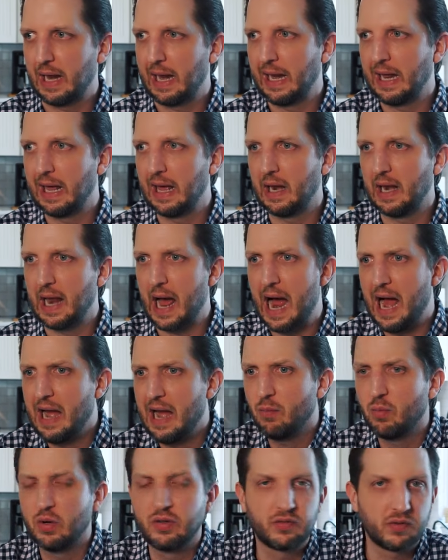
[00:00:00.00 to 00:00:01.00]
and I
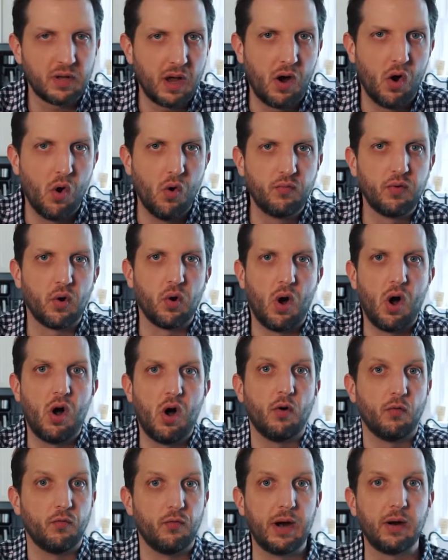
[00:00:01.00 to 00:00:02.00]
was
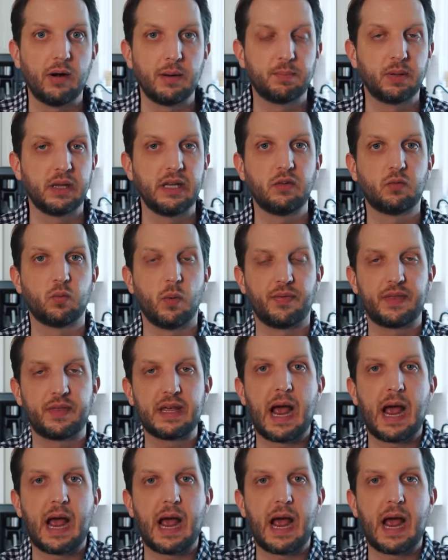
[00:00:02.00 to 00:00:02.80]
overall very pleased with the